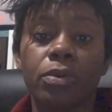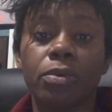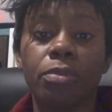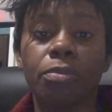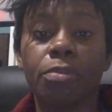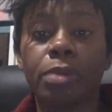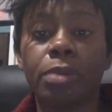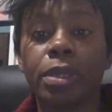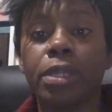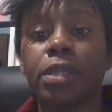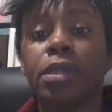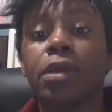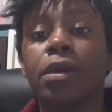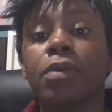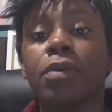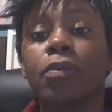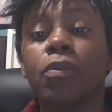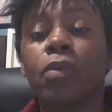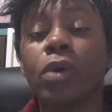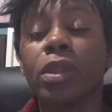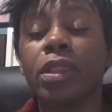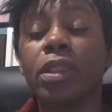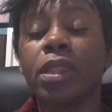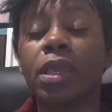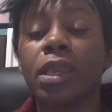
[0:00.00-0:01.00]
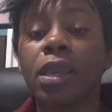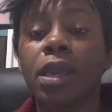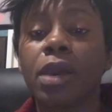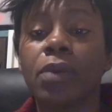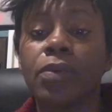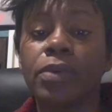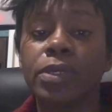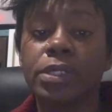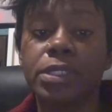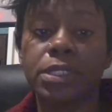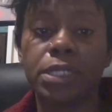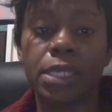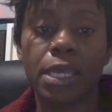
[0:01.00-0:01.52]
but one thing I
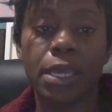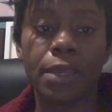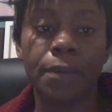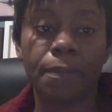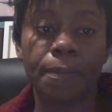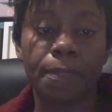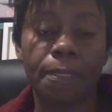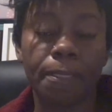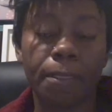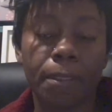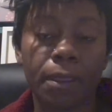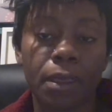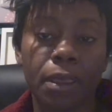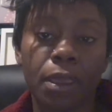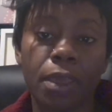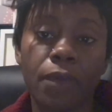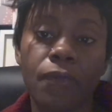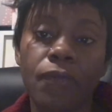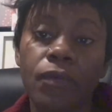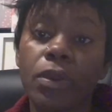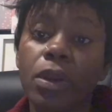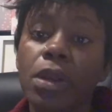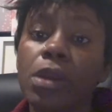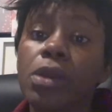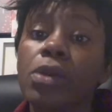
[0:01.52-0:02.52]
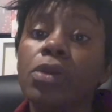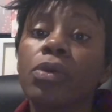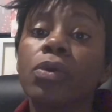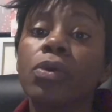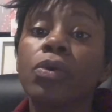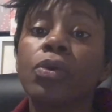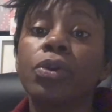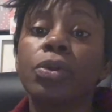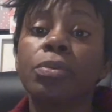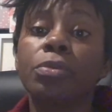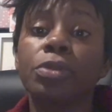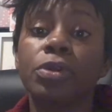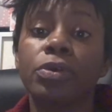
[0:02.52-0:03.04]
would say, if you're
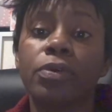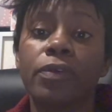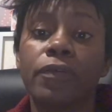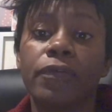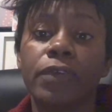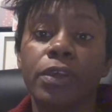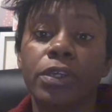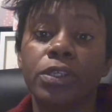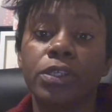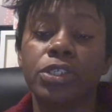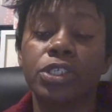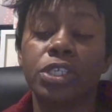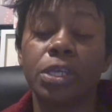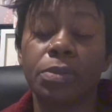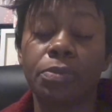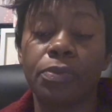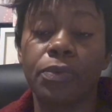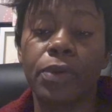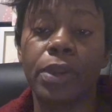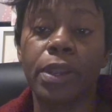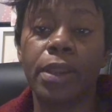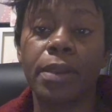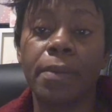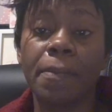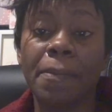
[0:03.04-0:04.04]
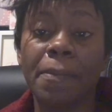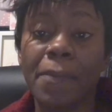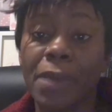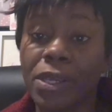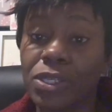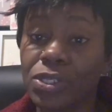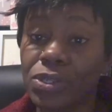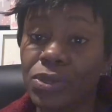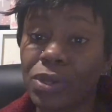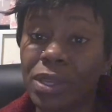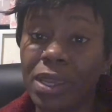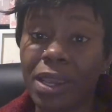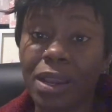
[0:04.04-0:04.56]
going to do a fixed shapewear, make
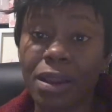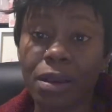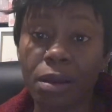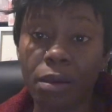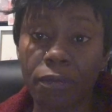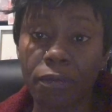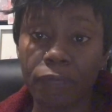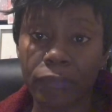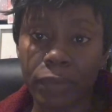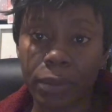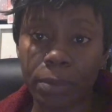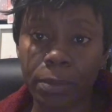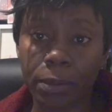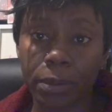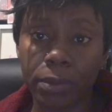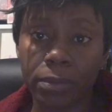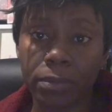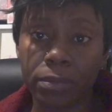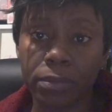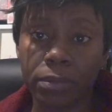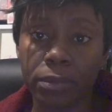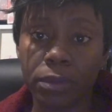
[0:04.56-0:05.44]
sure they are comfortable.